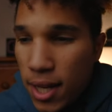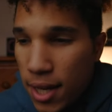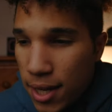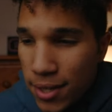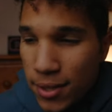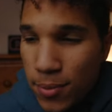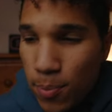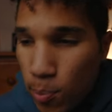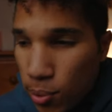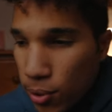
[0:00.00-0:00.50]

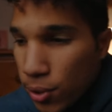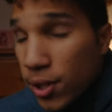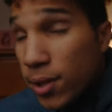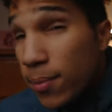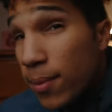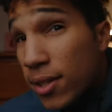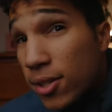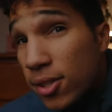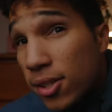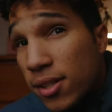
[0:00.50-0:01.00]
is pretty
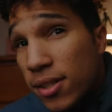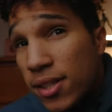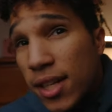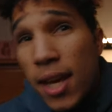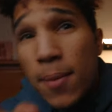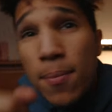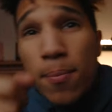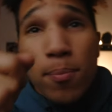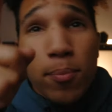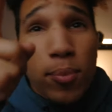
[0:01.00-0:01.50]
much the
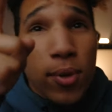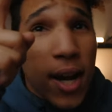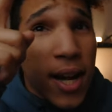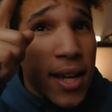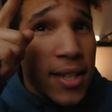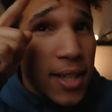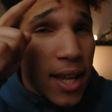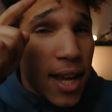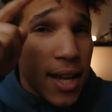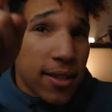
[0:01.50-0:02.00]
same
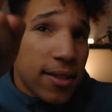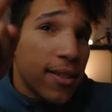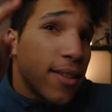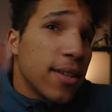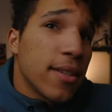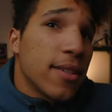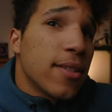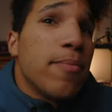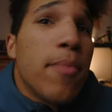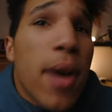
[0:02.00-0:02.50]
price as
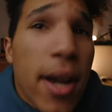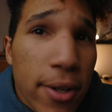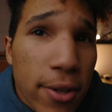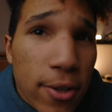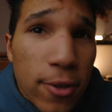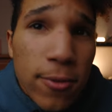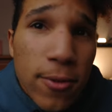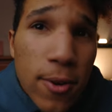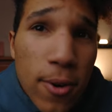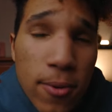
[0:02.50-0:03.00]
this
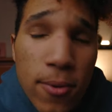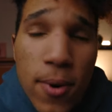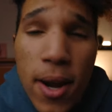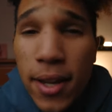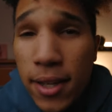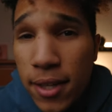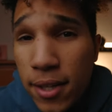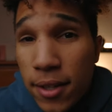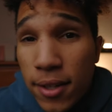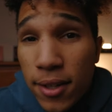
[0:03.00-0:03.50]
microphone
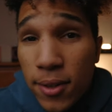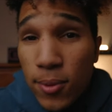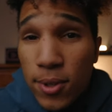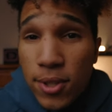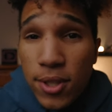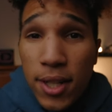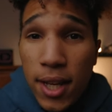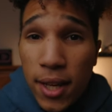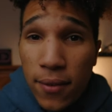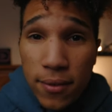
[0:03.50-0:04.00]
right here,
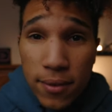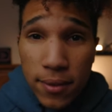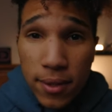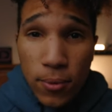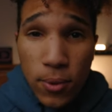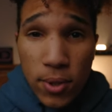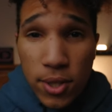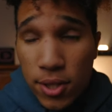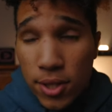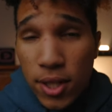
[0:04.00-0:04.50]
which
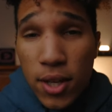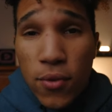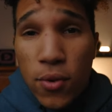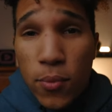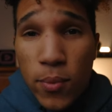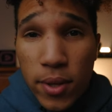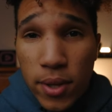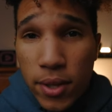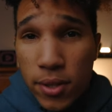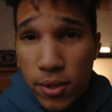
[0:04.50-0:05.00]
is
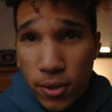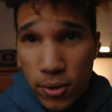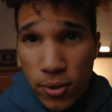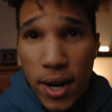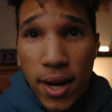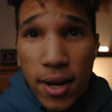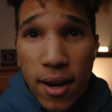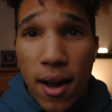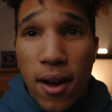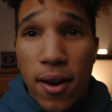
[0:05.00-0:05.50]
giving me this
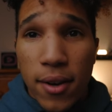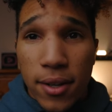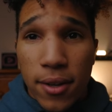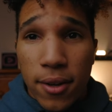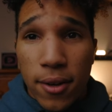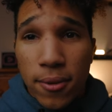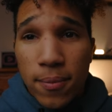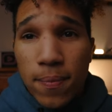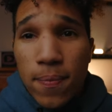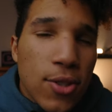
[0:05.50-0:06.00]
great
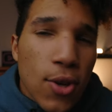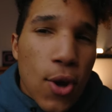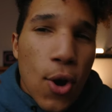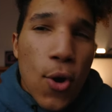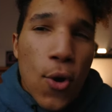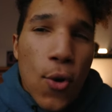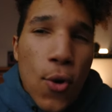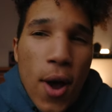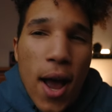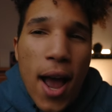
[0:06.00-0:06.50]
audio.
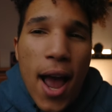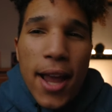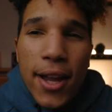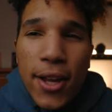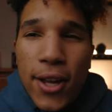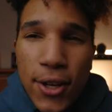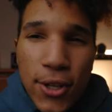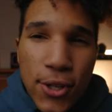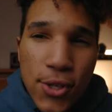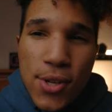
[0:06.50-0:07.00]
So I
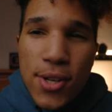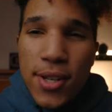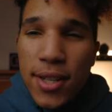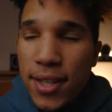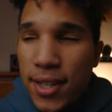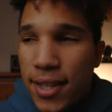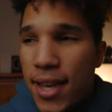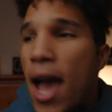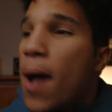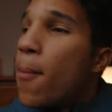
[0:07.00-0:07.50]

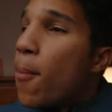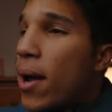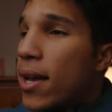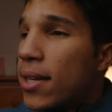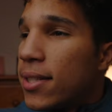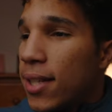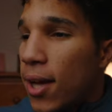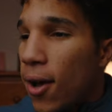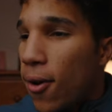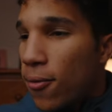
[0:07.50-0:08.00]
couldn't get
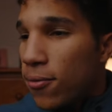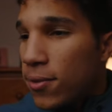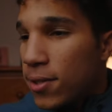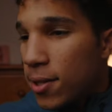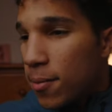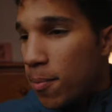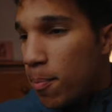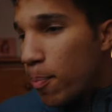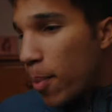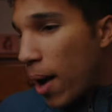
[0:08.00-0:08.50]
myself
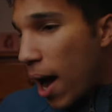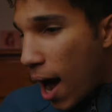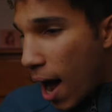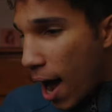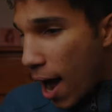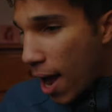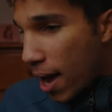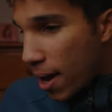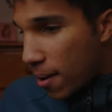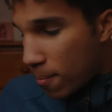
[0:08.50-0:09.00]
to
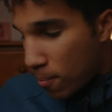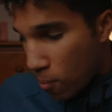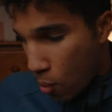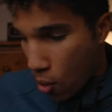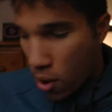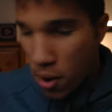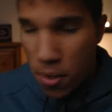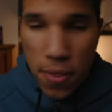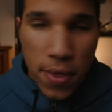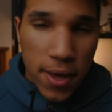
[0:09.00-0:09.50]
buy
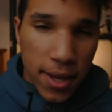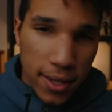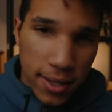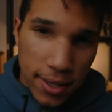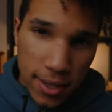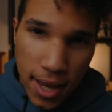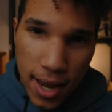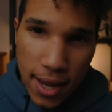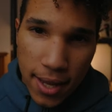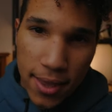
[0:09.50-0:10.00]
more
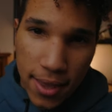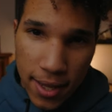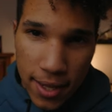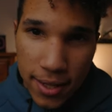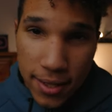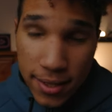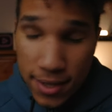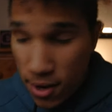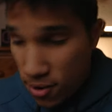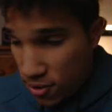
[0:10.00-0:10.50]
things like
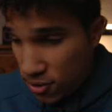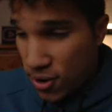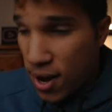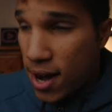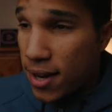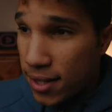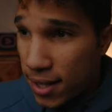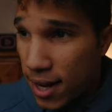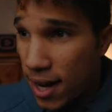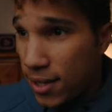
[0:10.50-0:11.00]
this. Now,
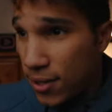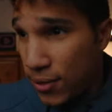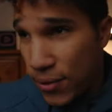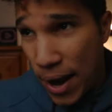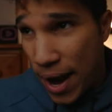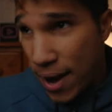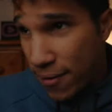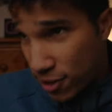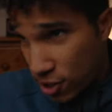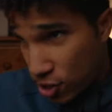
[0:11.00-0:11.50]
granted, I do.
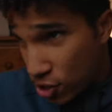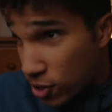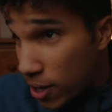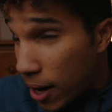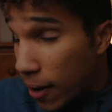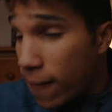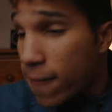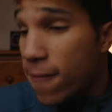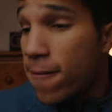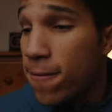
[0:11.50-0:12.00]
I have a
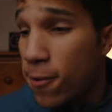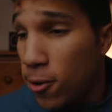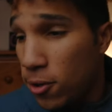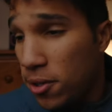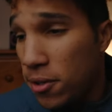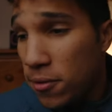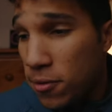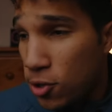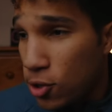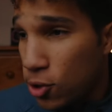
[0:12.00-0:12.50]
shelf
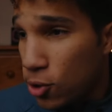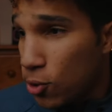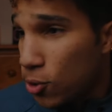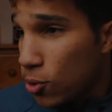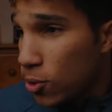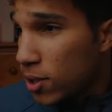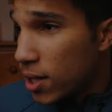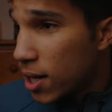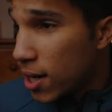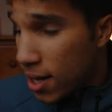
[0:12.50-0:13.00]
full of
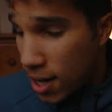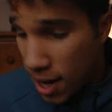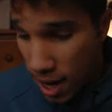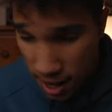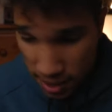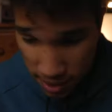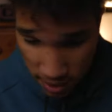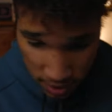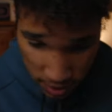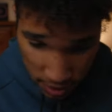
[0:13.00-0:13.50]
shoes.
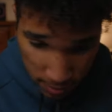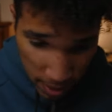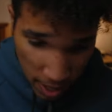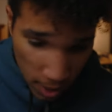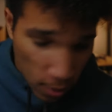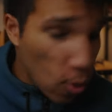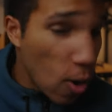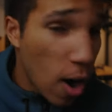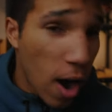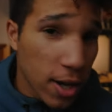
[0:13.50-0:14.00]
I used to
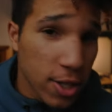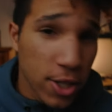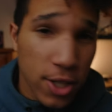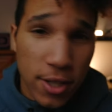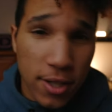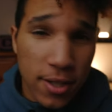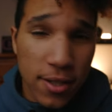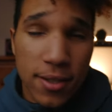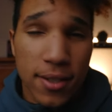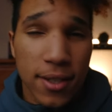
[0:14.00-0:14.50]
buy
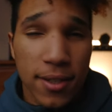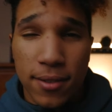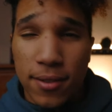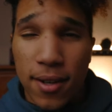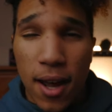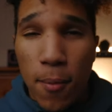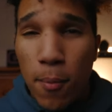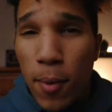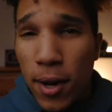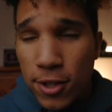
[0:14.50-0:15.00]
watches
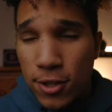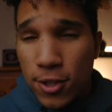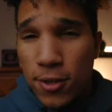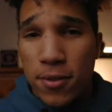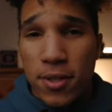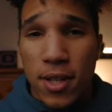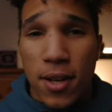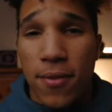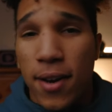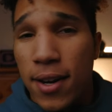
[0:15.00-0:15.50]
and a bunch
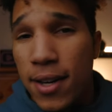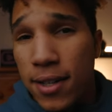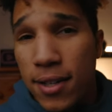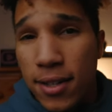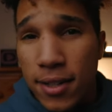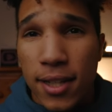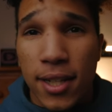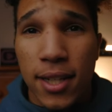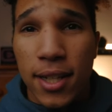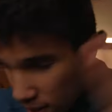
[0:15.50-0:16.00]
of stuff I
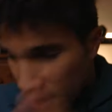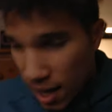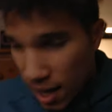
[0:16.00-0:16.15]
didn't need.